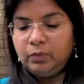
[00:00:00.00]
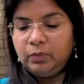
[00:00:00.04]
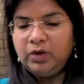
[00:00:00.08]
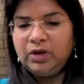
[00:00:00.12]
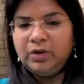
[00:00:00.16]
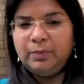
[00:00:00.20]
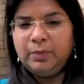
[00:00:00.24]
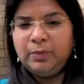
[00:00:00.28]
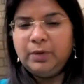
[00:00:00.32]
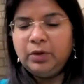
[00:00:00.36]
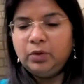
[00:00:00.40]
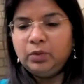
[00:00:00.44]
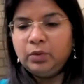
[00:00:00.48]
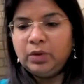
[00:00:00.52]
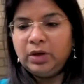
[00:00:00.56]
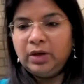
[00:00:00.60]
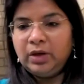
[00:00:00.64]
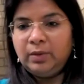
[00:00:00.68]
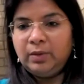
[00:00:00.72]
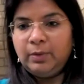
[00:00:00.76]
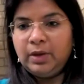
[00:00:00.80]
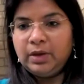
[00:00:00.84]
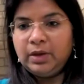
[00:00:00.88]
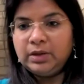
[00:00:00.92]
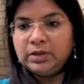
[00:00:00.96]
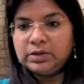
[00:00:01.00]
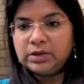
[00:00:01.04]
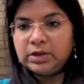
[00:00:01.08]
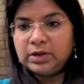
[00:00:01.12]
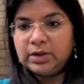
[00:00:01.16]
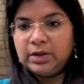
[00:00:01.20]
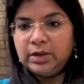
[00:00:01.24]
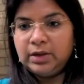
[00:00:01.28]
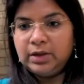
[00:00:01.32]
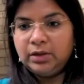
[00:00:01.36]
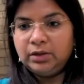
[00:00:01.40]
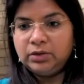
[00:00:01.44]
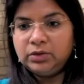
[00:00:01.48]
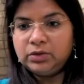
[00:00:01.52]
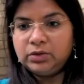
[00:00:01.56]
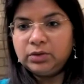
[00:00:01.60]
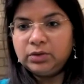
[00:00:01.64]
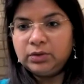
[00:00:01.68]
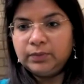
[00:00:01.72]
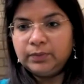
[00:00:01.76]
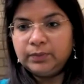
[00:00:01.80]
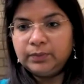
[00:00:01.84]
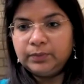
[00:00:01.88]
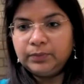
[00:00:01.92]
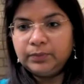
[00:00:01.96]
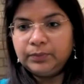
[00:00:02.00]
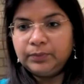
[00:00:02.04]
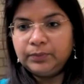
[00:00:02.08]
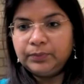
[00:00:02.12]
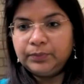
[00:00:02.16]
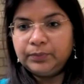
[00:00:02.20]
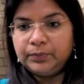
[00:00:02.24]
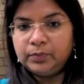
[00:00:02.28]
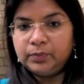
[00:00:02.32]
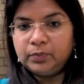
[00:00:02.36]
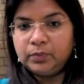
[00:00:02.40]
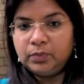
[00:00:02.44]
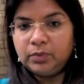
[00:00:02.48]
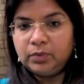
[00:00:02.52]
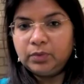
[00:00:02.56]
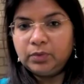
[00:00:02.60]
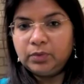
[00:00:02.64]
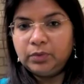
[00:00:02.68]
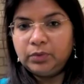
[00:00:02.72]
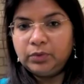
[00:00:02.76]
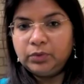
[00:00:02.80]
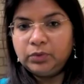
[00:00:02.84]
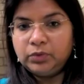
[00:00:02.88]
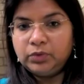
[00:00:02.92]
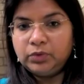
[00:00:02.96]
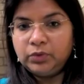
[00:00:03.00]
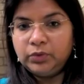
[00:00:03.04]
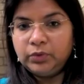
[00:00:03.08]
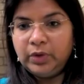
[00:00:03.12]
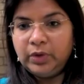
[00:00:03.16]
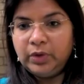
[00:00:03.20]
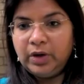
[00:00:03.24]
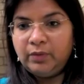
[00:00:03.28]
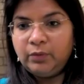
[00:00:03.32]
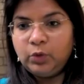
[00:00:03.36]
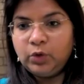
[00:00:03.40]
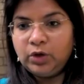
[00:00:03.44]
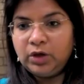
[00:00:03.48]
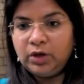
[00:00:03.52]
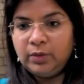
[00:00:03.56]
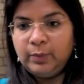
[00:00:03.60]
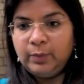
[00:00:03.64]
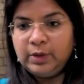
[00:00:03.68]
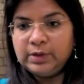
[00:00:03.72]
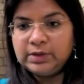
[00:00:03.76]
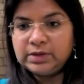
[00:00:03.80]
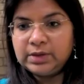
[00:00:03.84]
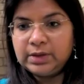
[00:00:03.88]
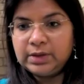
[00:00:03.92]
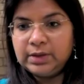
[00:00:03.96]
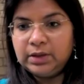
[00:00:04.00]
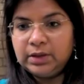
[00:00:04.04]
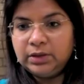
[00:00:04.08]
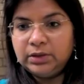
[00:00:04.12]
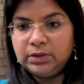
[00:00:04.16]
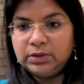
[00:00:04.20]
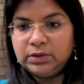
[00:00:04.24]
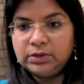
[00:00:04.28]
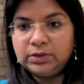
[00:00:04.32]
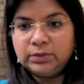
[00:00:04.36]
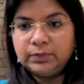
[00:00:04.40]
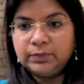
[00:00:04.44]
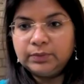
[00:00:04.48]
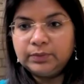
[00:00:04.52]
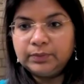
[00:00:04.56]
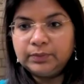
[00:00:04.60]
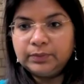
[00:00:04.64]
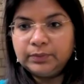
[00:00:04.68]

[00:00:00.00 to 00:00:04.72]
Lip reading: Will it be UK based client? Do you have UK based clients?